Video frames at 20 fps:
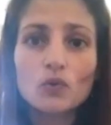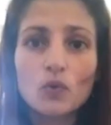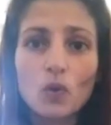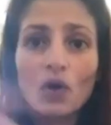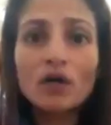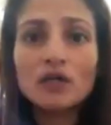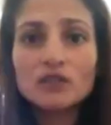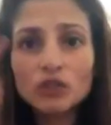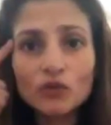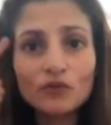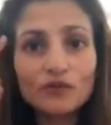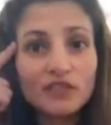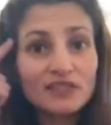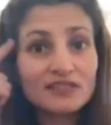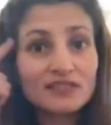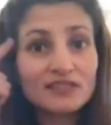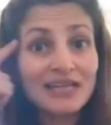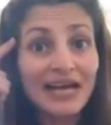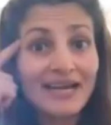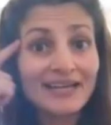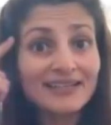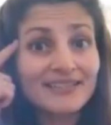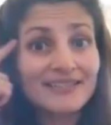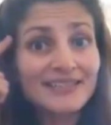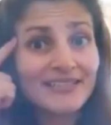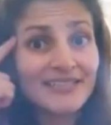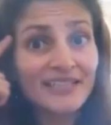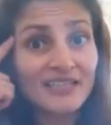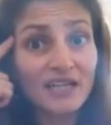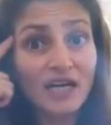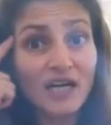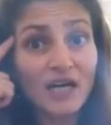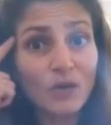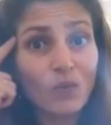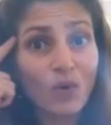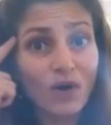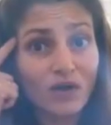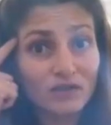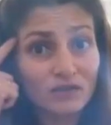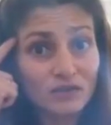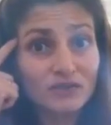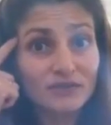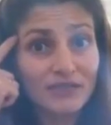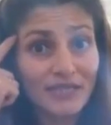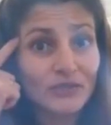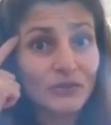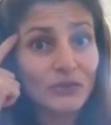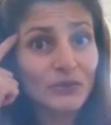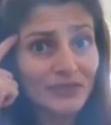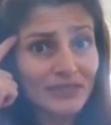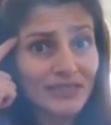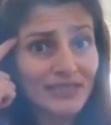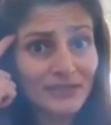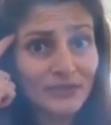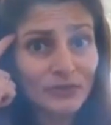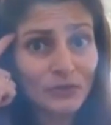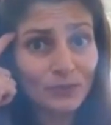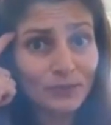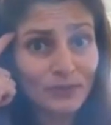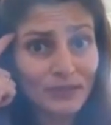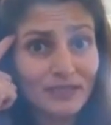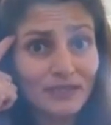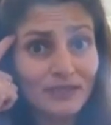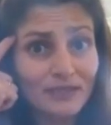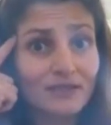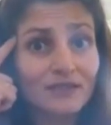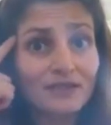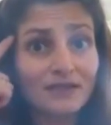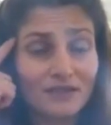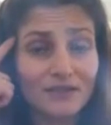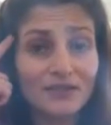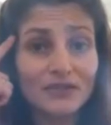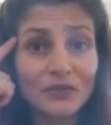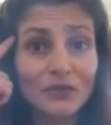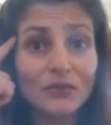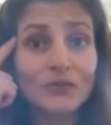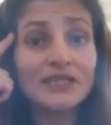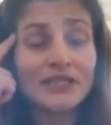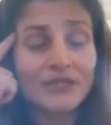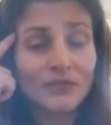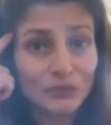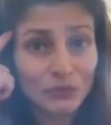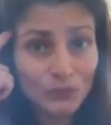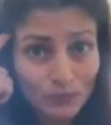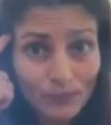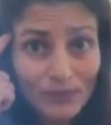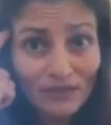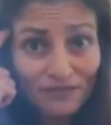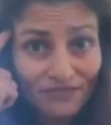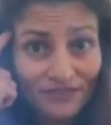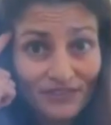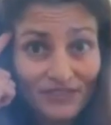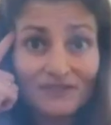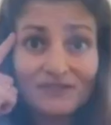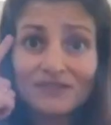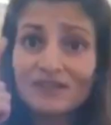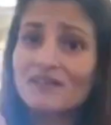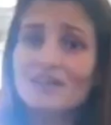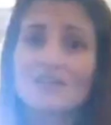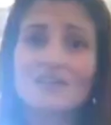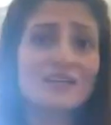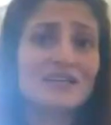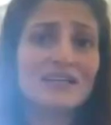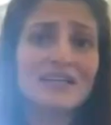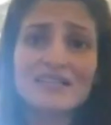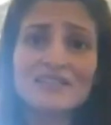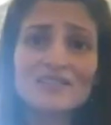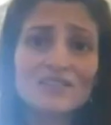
long as you've decided here what that you need to be fit, it's